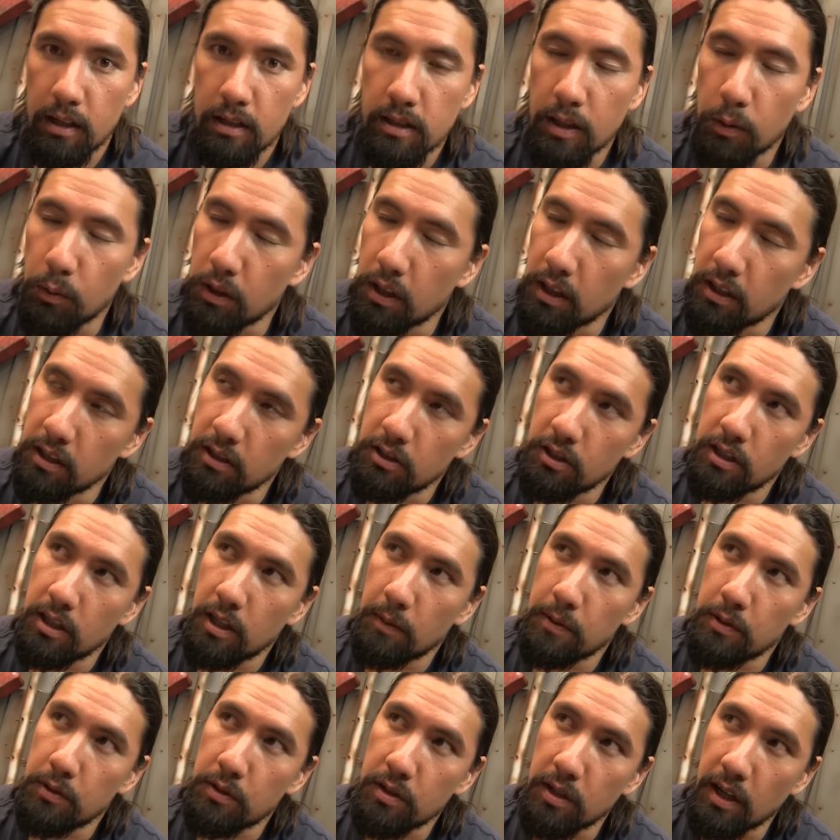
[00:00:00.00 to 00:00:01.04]
So I went on the
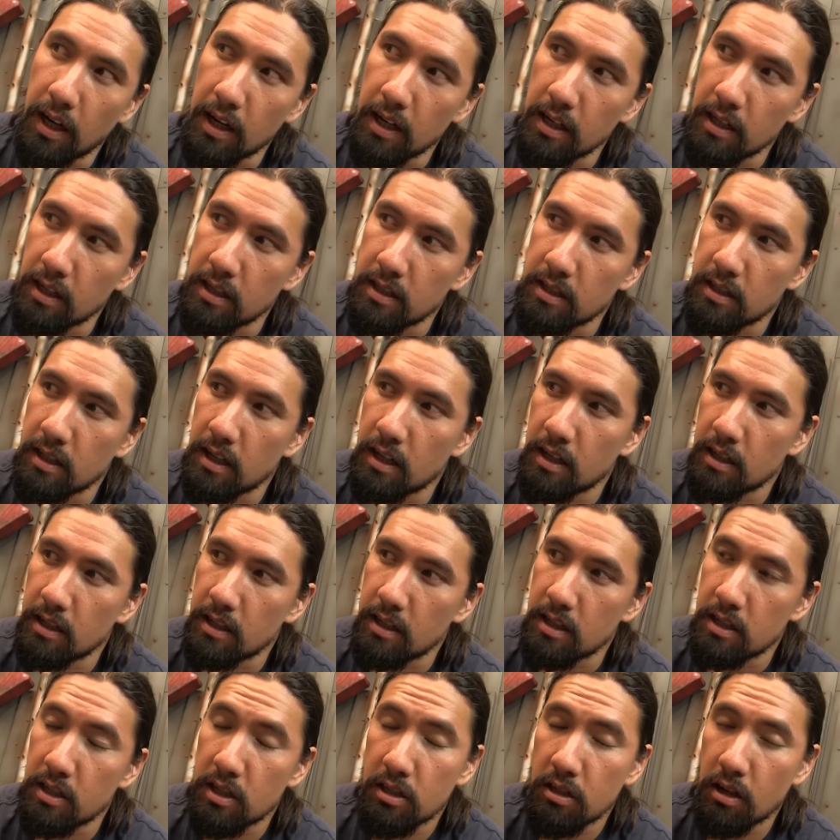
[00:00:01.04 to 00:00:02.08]
GW site and I saw
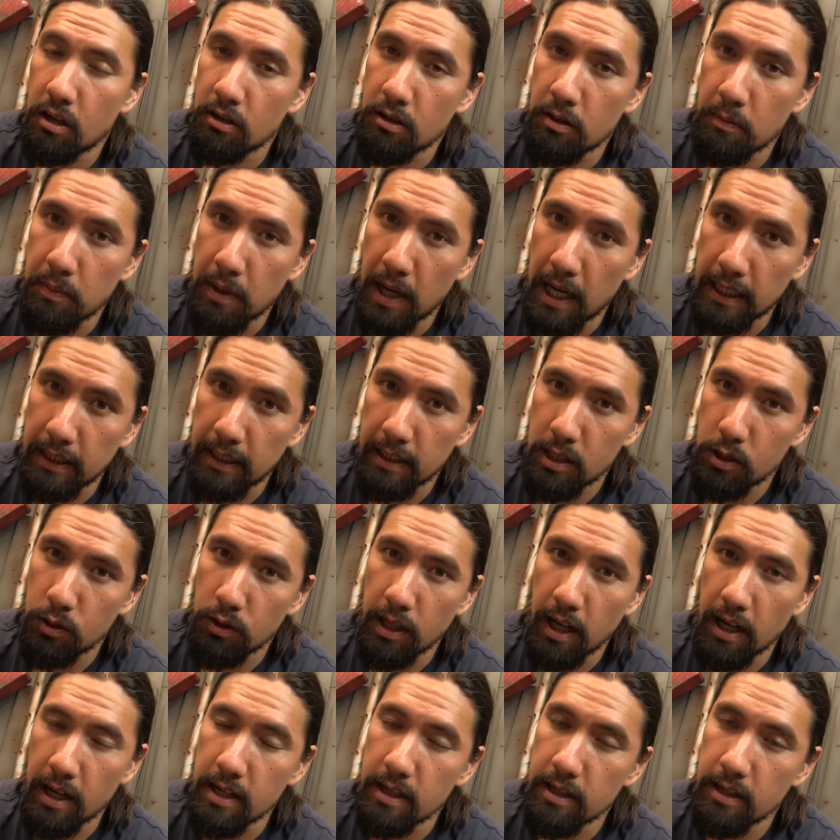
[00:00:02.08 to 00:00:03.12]
the starter pack that you
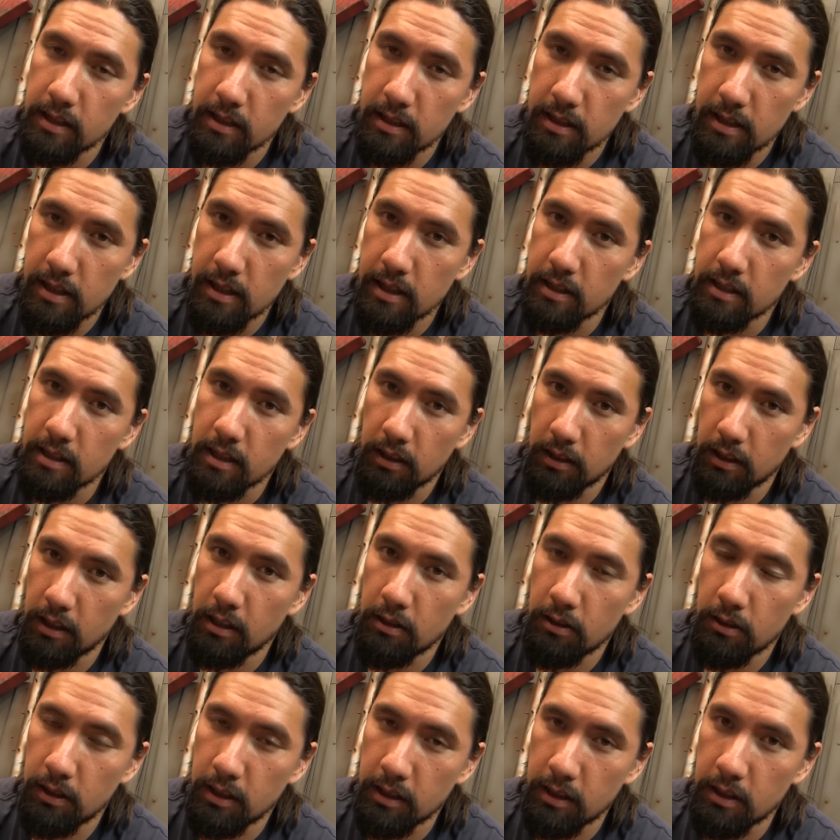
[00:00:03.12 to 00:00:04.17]
get. It's
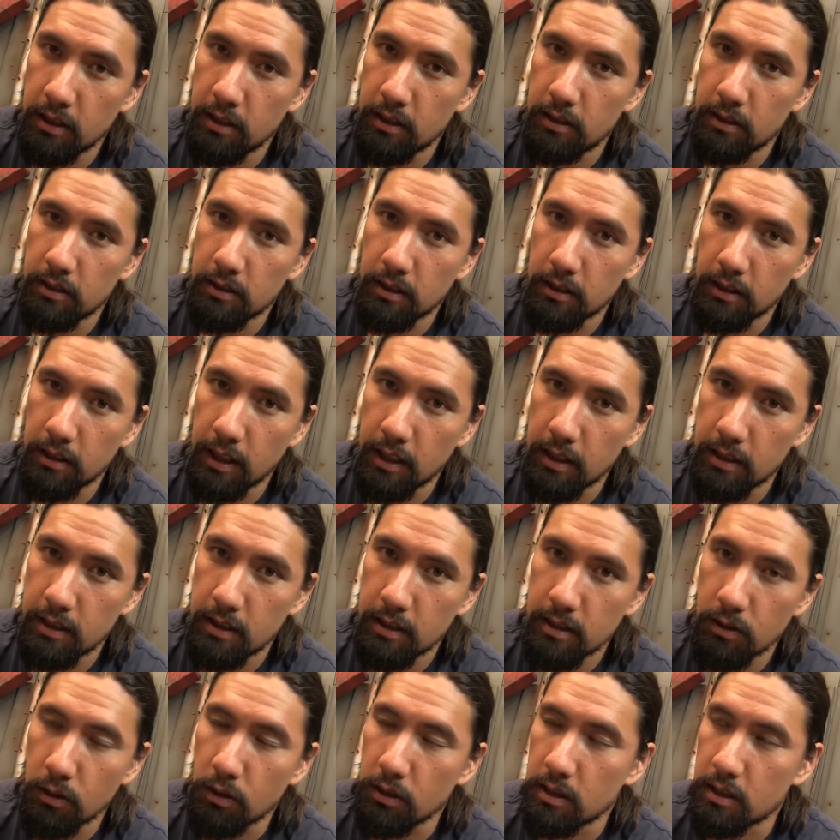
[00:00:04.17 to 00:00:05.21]
literally called
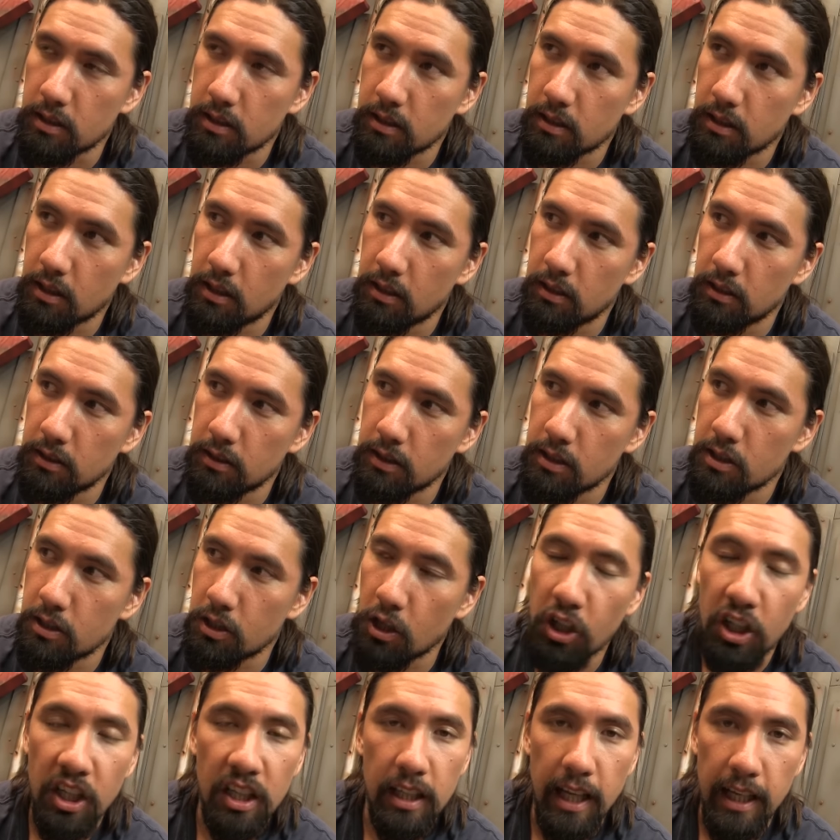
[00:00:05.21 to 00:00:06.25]
Let's, or it's called
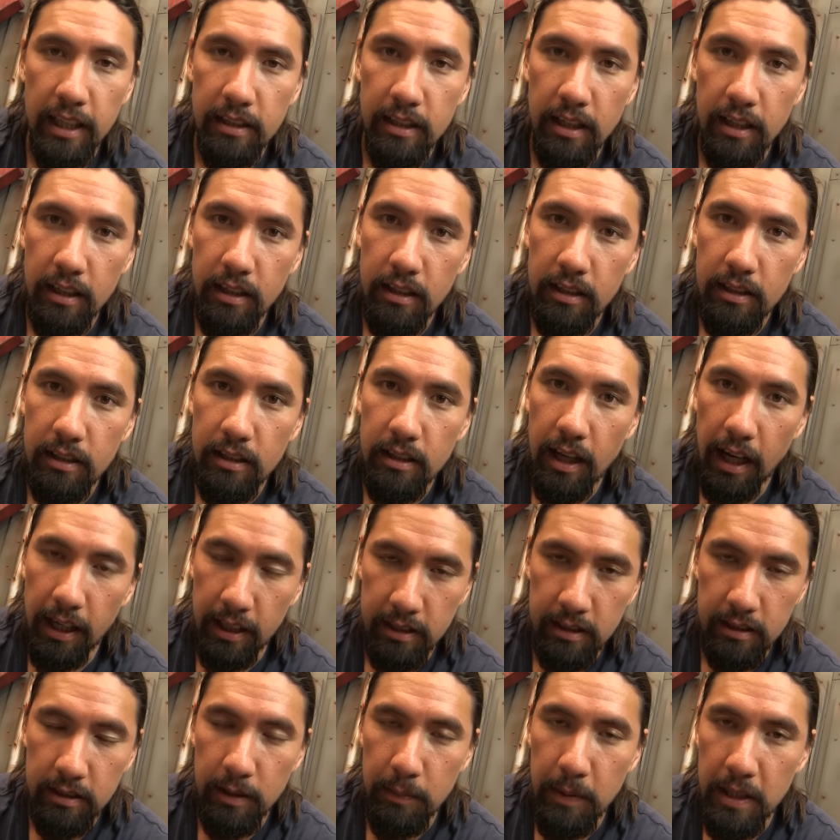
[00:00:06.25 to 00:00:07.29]
Start Collecting,
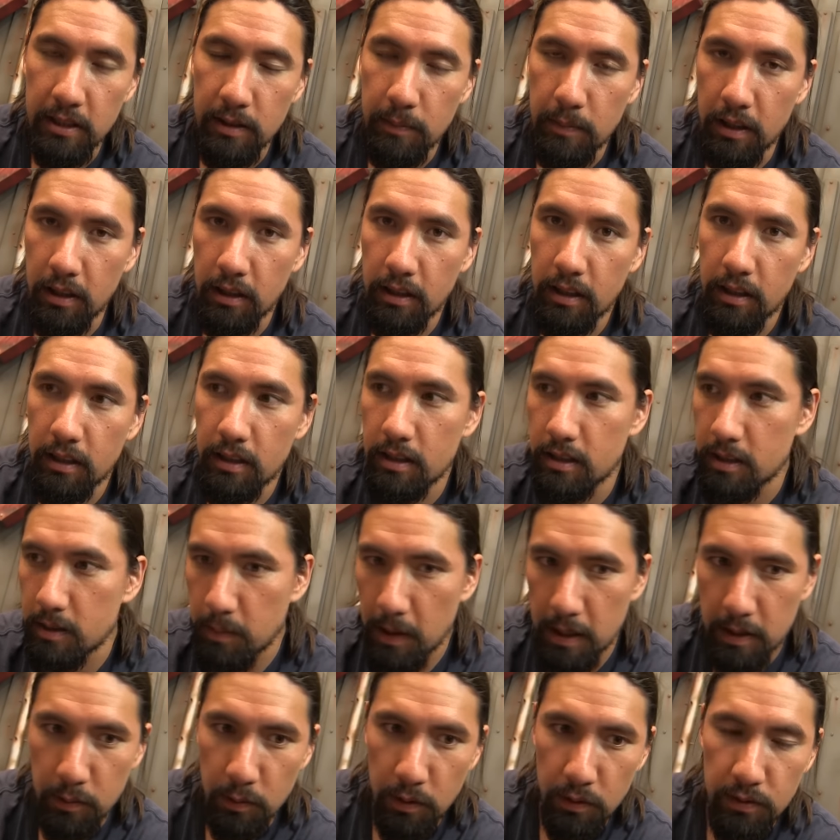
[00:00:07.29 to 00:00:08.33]
exclamation mark,
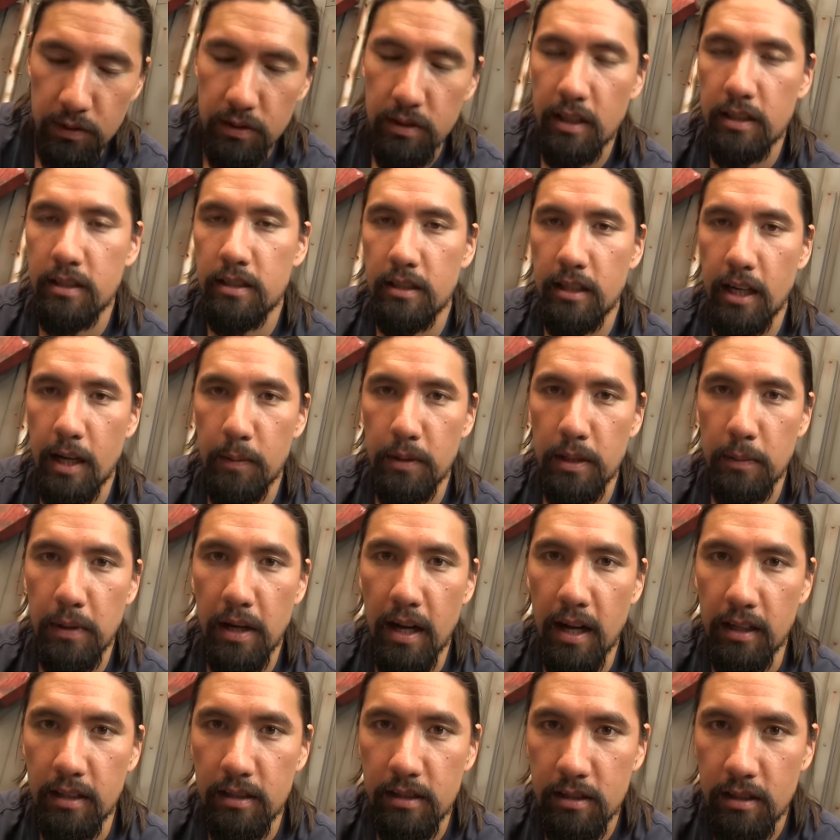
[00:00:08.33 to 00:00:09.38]
Space Wolves. That's the name on the
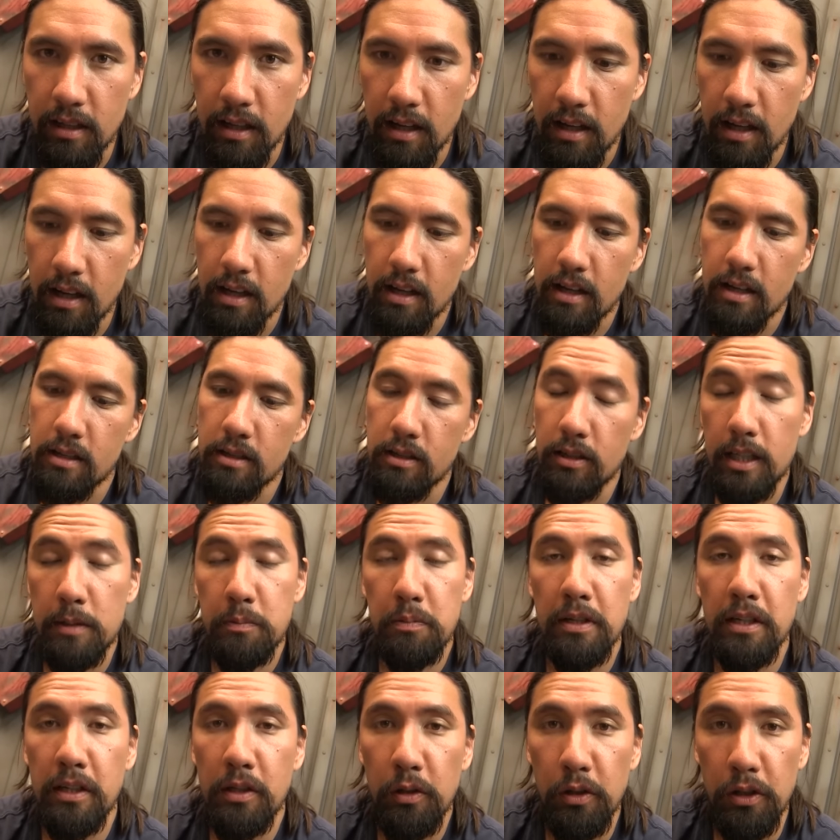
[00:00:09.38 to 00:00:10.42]
box. So that's
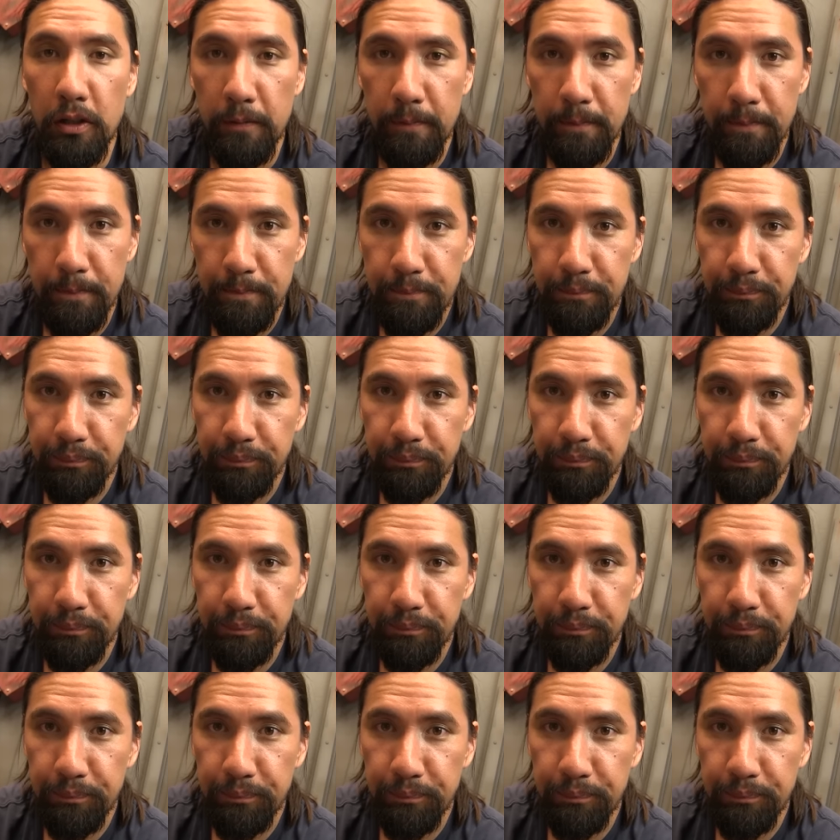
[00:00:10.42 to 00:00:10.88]
pretty cool.